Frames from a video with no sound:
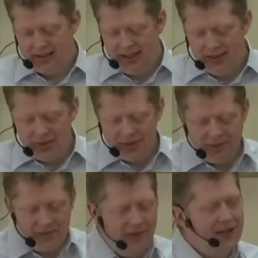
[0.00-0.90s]
He
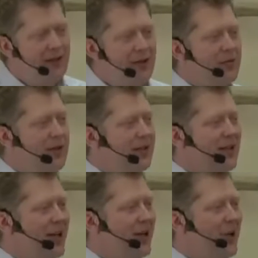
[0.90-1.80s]
wasn't filled
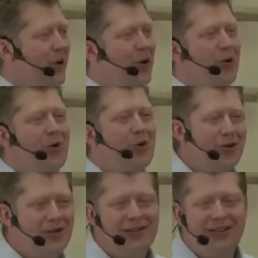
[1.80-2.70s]
with
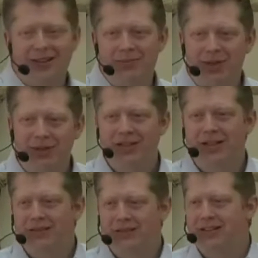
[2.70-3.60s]
awe at the
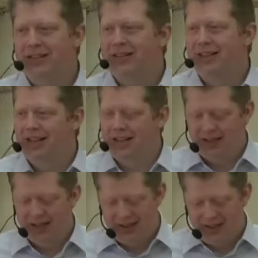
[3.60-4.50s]
beauty of the city.
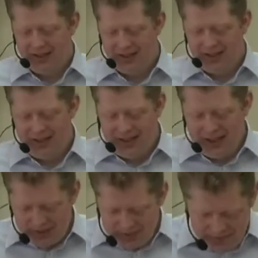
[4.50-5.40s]

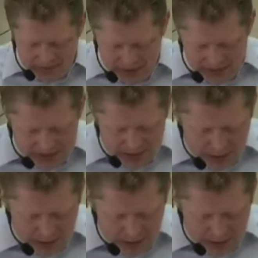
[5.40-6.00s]
He wasn't filled with